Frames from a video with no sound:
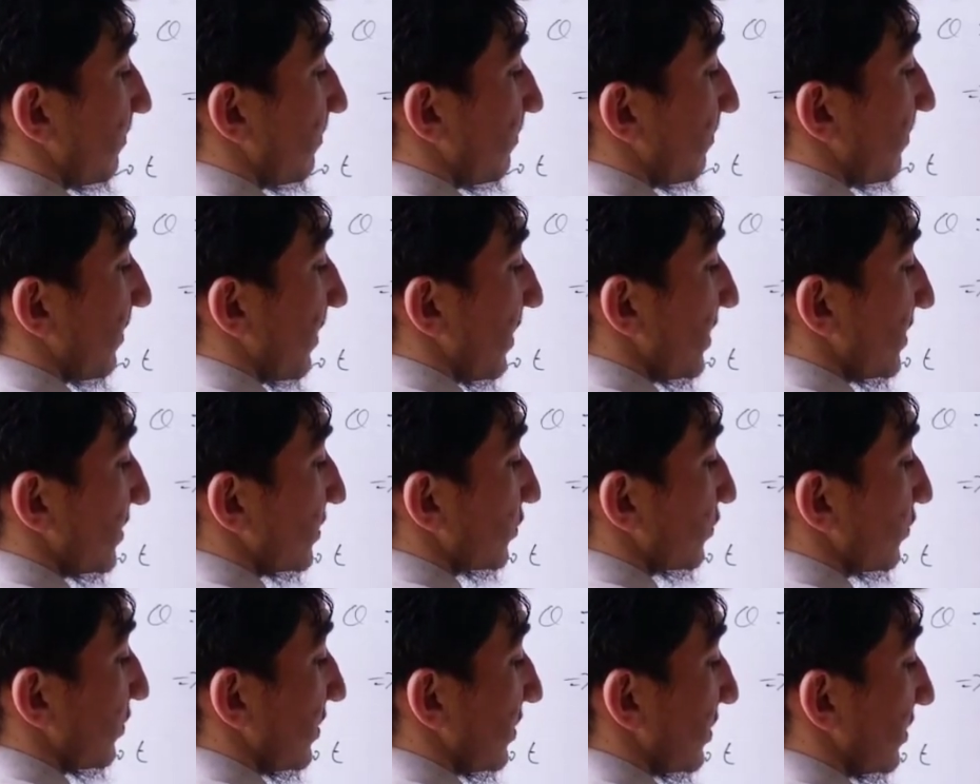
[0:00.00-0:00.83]
pi
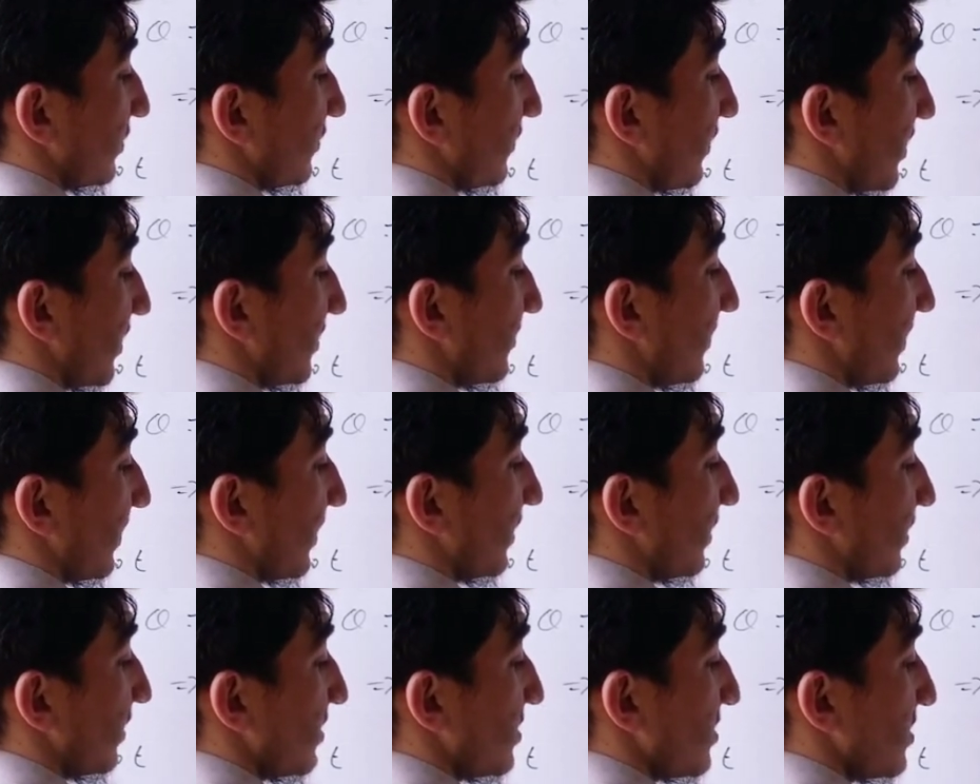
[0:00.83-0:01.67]
square divided
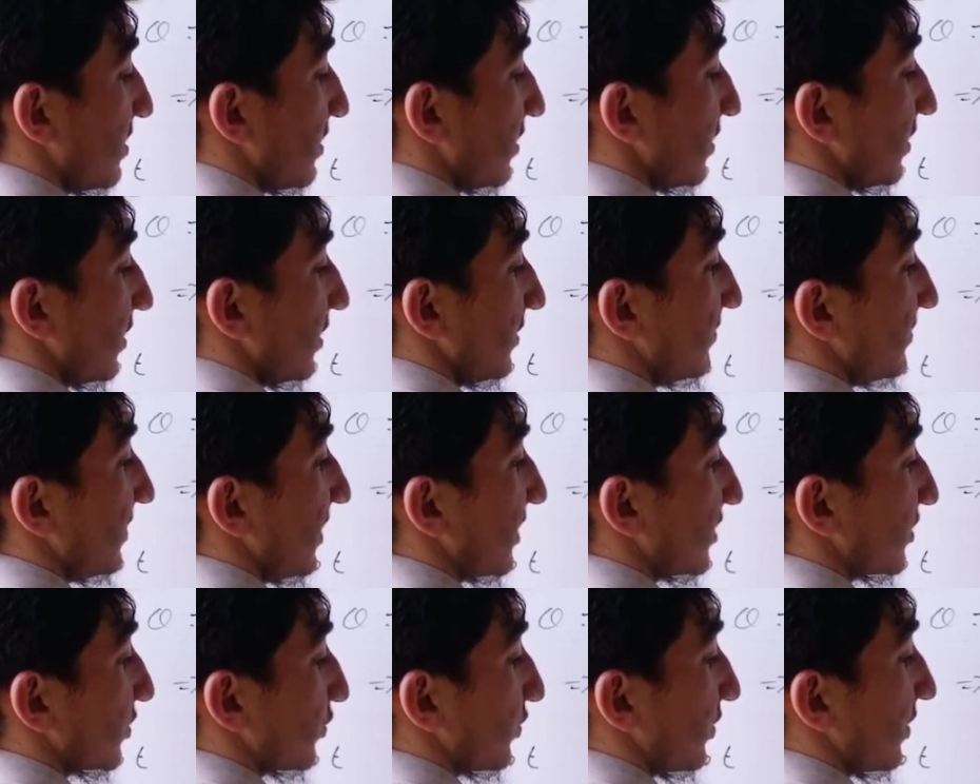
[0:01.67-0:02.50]
by lambda
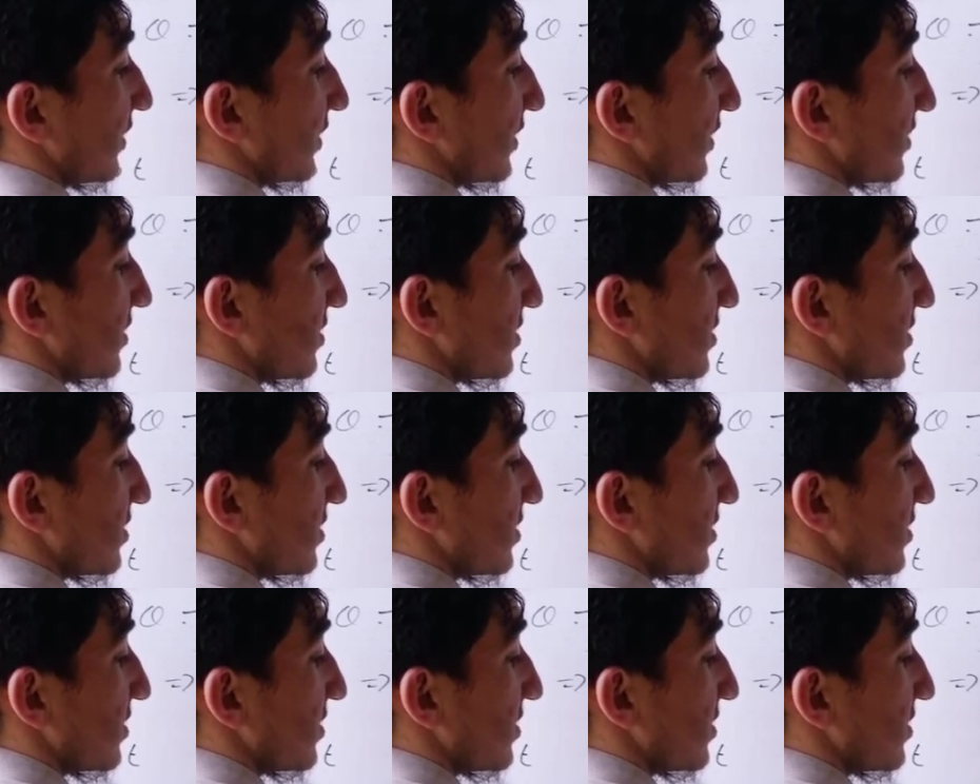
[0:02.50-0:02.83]
square